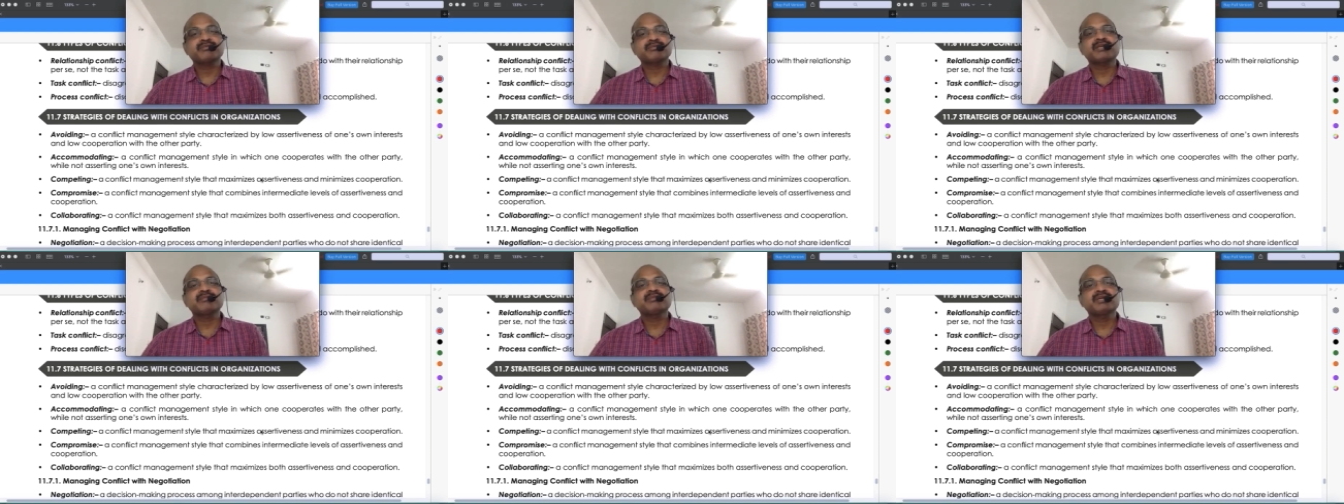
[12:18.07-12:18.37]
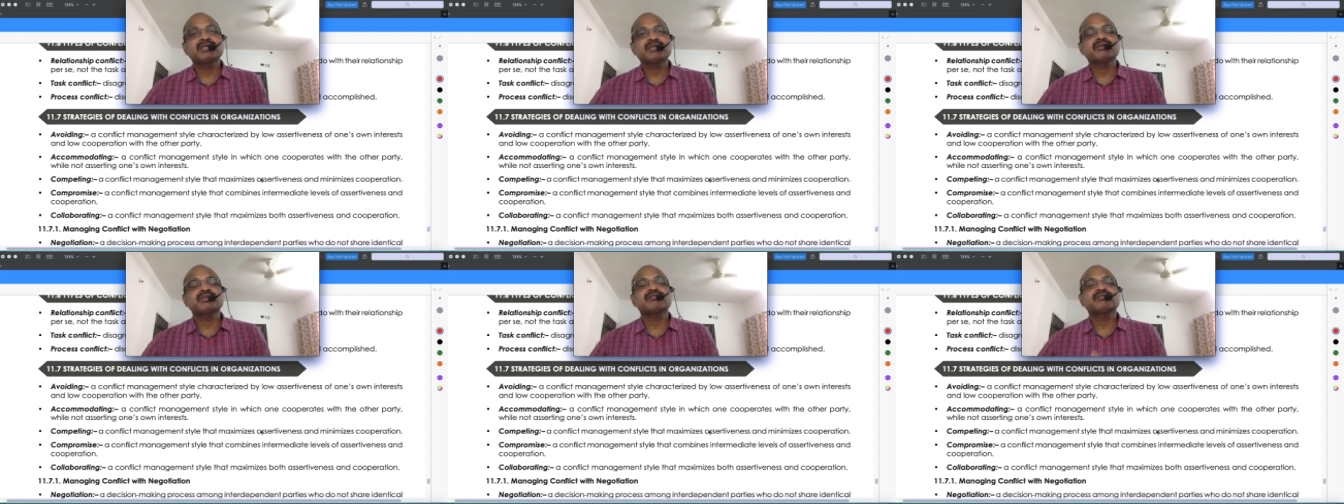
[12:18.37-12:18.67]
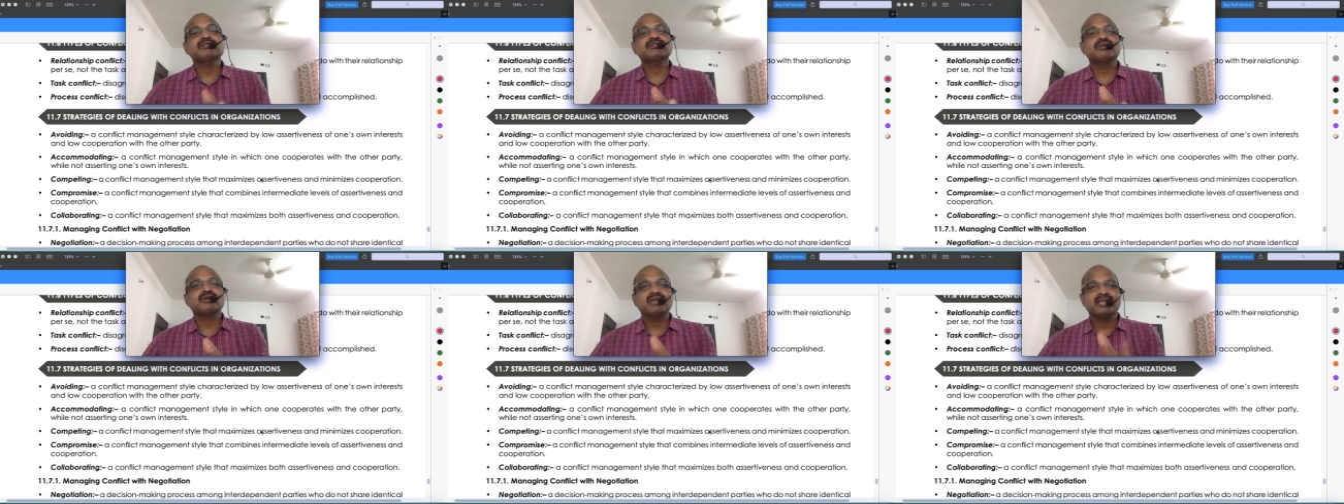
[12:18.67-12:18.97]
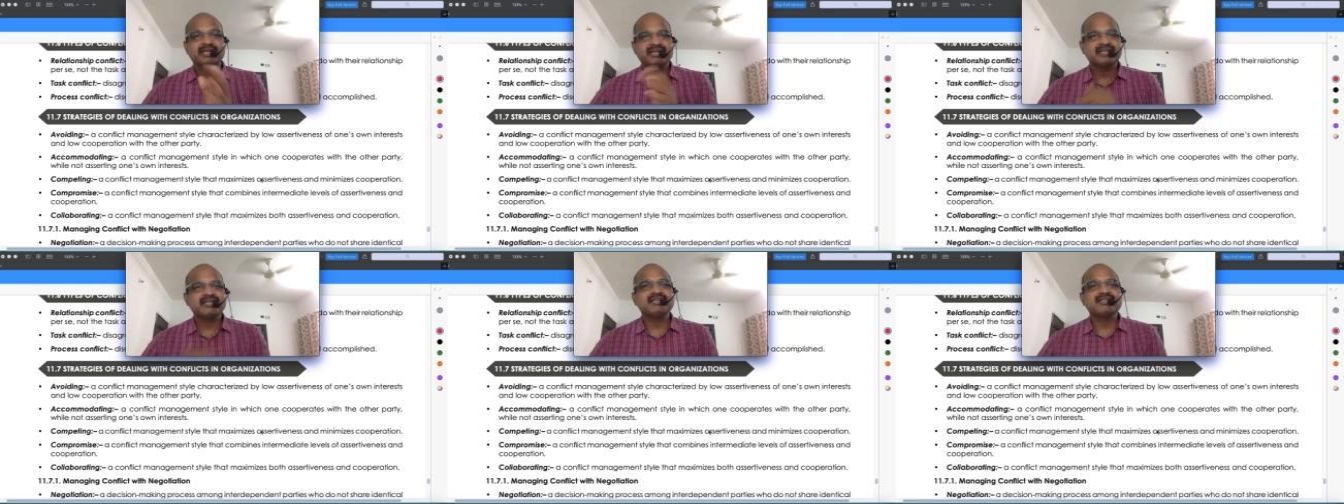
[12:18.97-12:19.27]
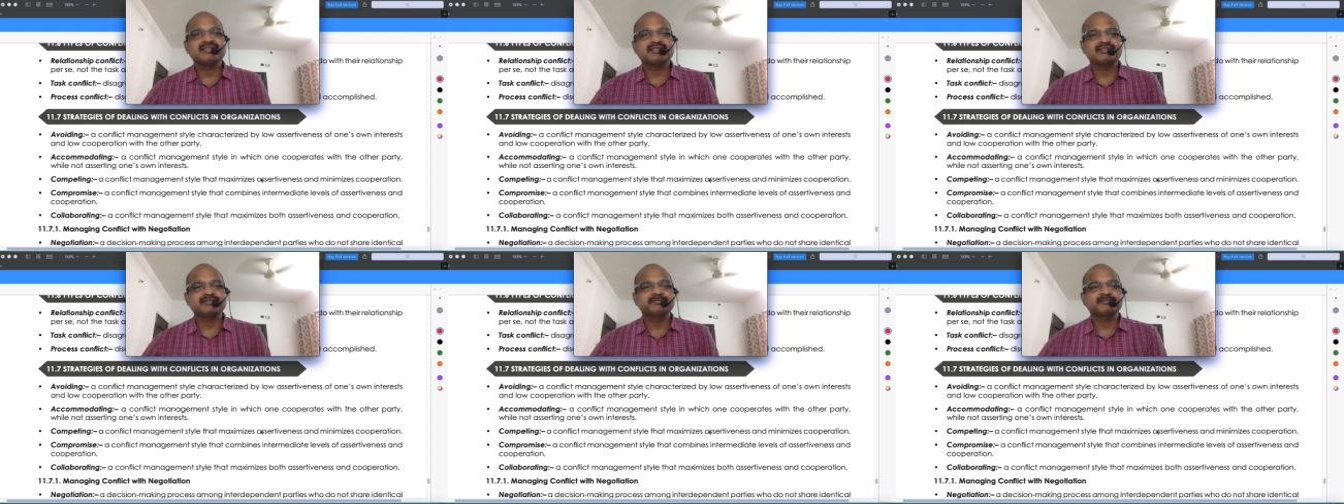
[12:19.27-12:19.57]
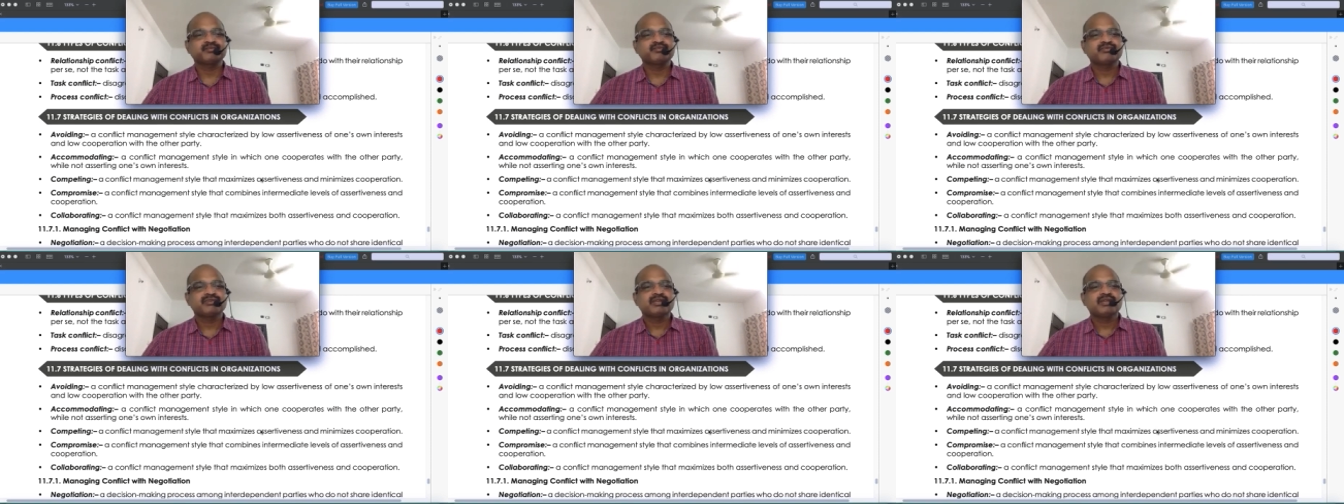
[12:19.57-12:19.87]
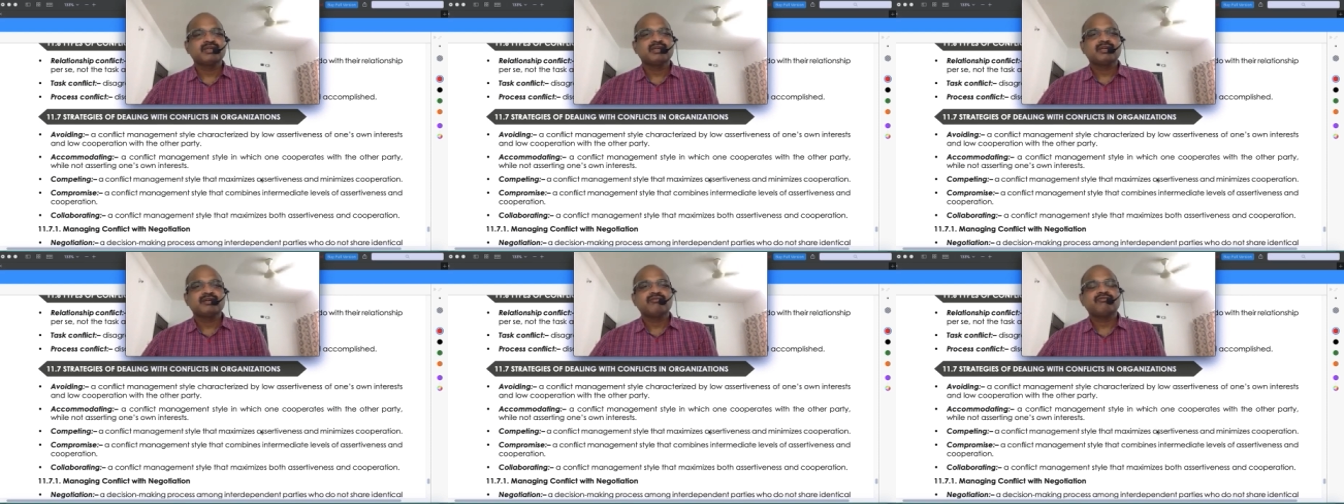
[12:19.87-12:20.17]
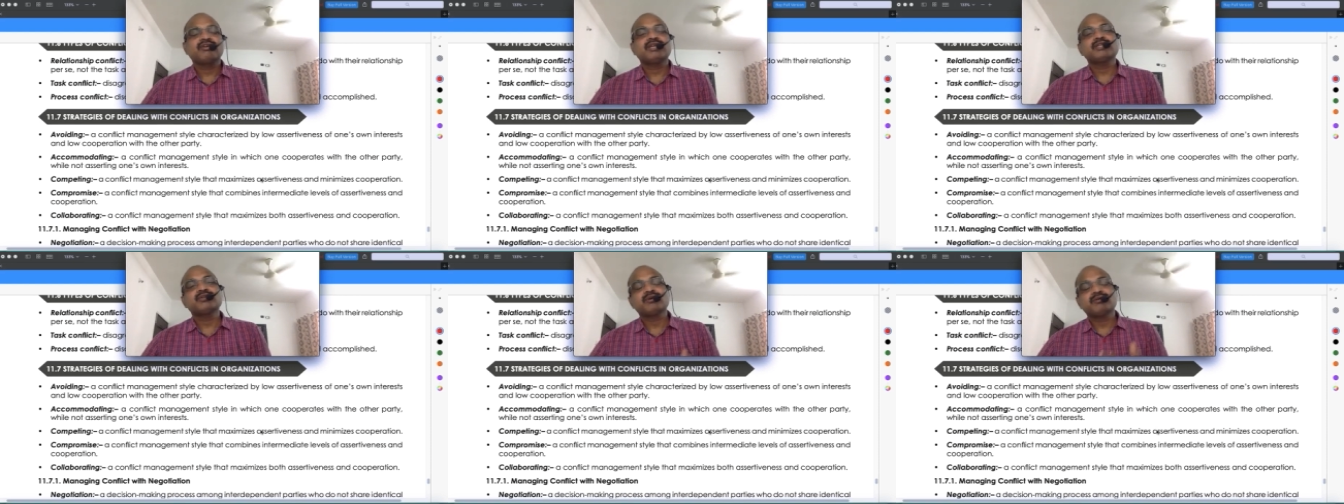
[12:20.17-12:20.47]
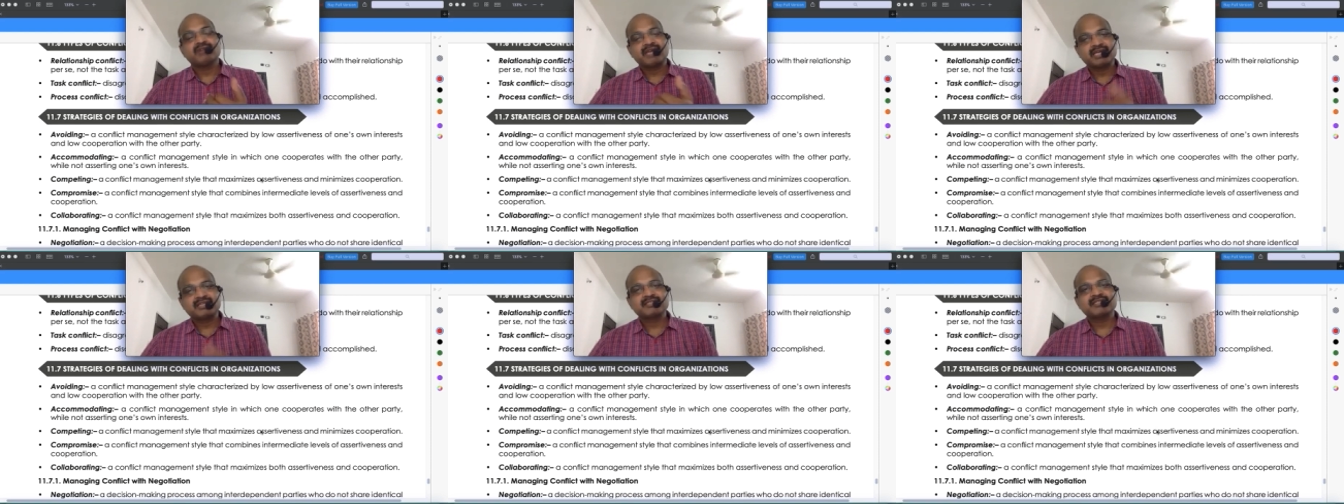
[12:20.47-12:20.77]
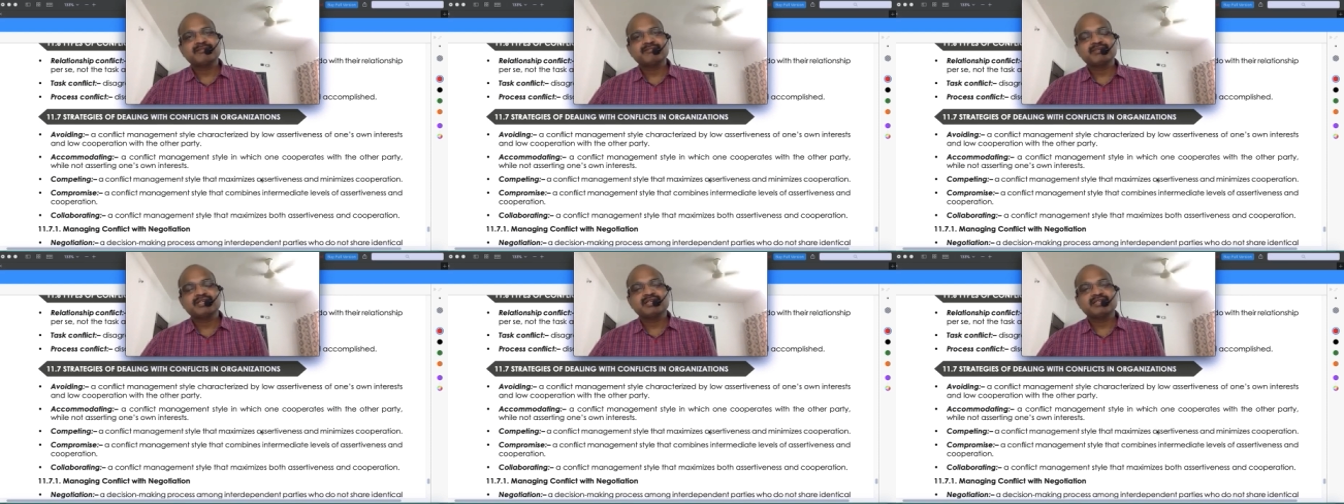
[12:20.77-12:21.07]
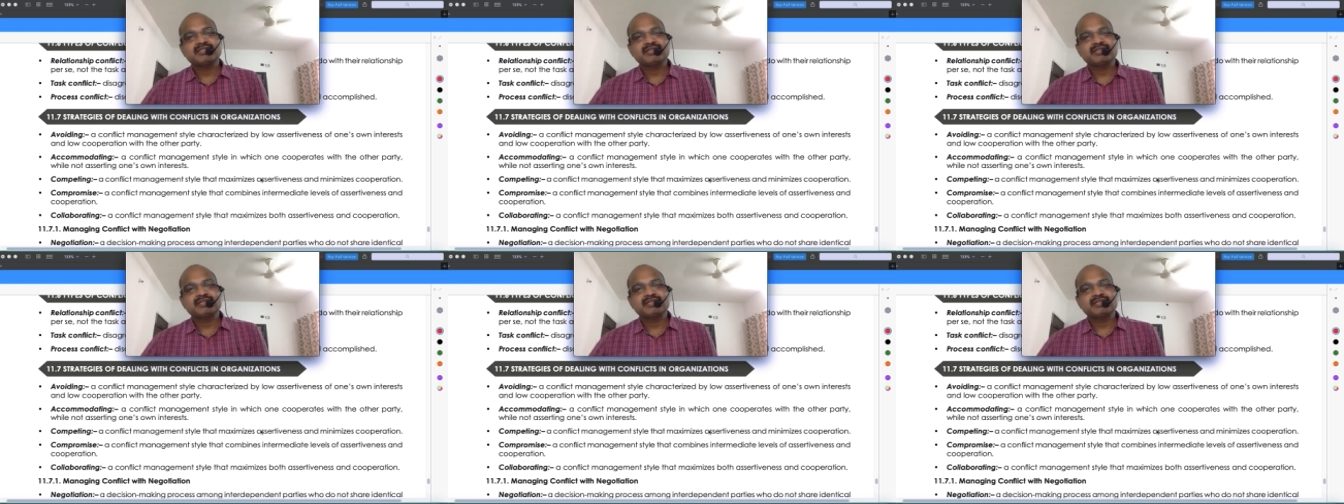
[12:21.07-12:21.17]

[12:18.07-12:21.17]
be able to give a solid reason when you have accepted